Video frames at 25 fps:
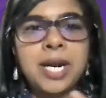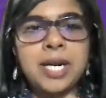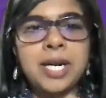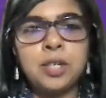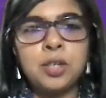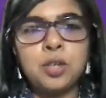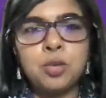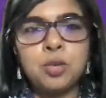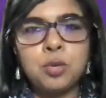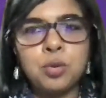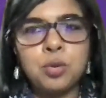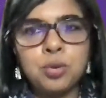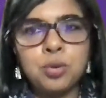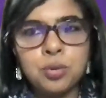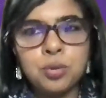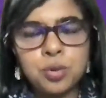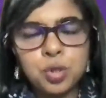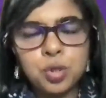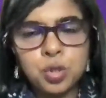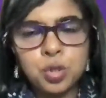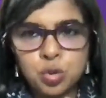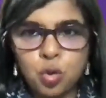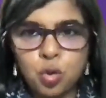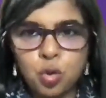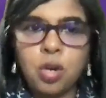trying to
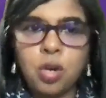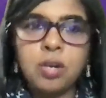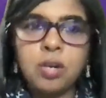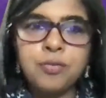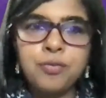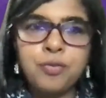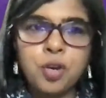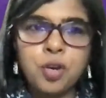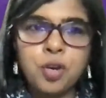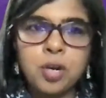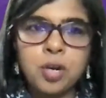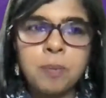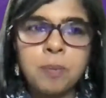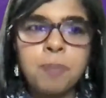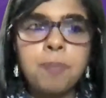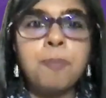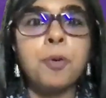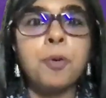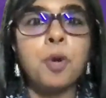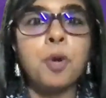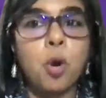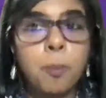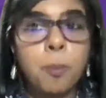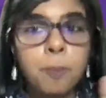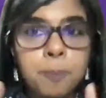solve for a
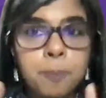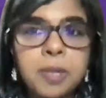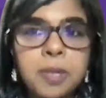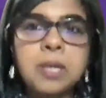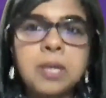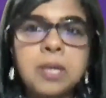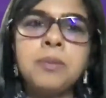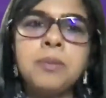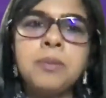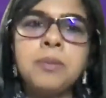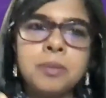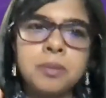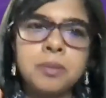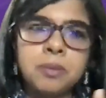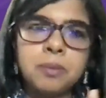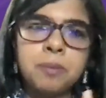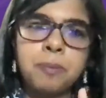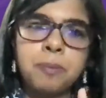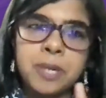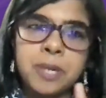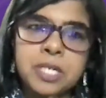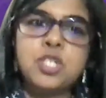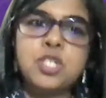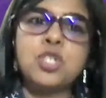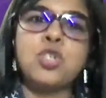problem
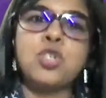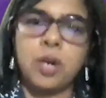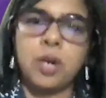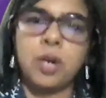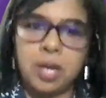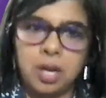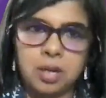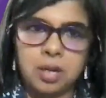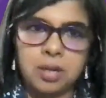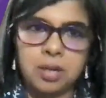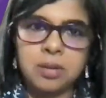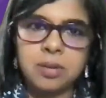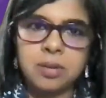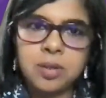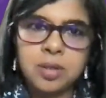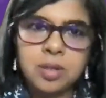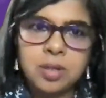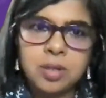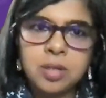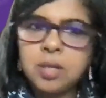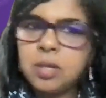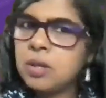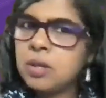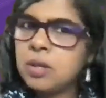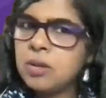persona.
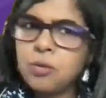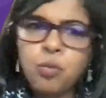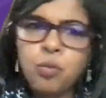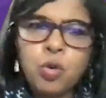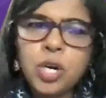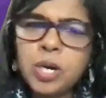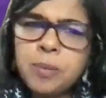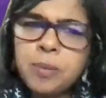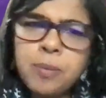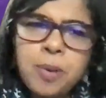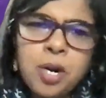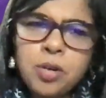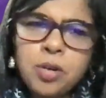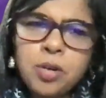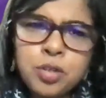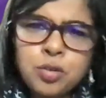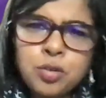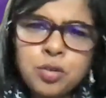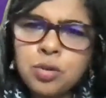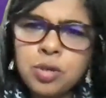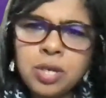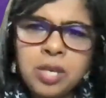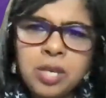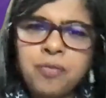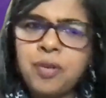What about,
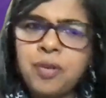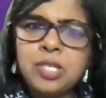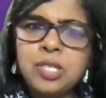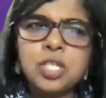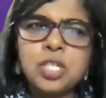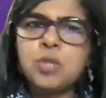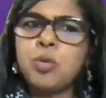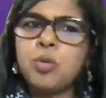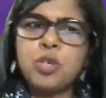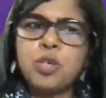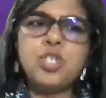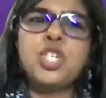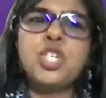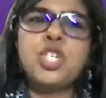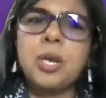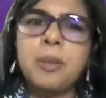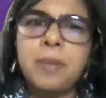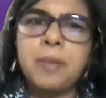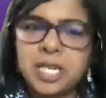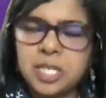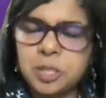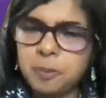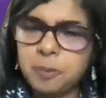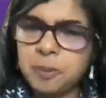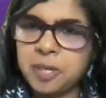if I just want to share
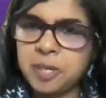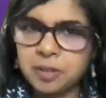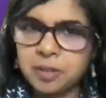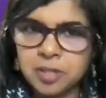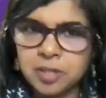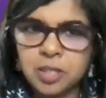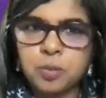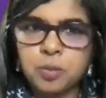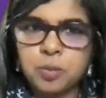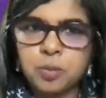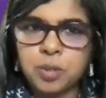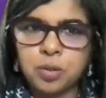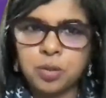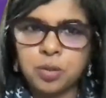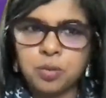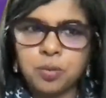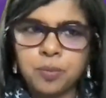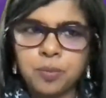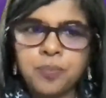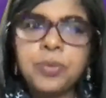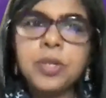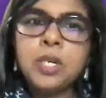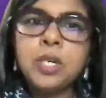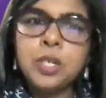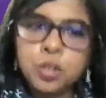my experiences with you
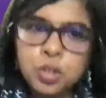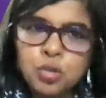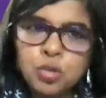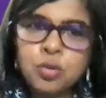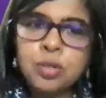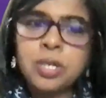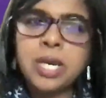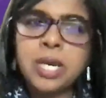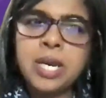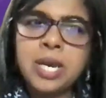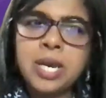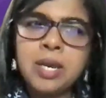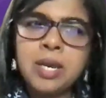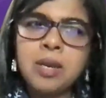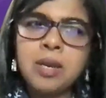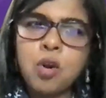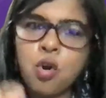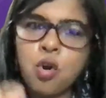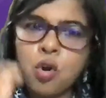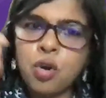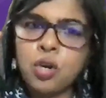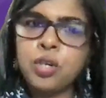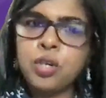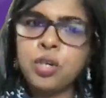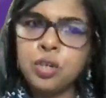today
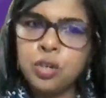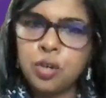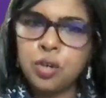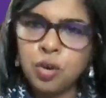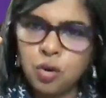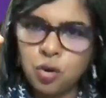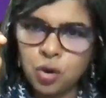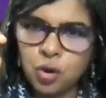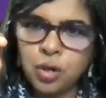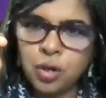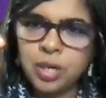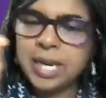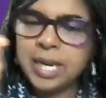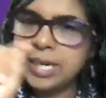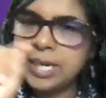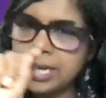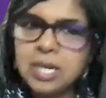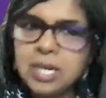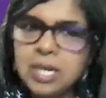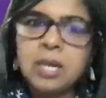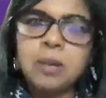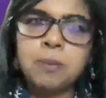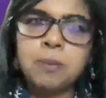on any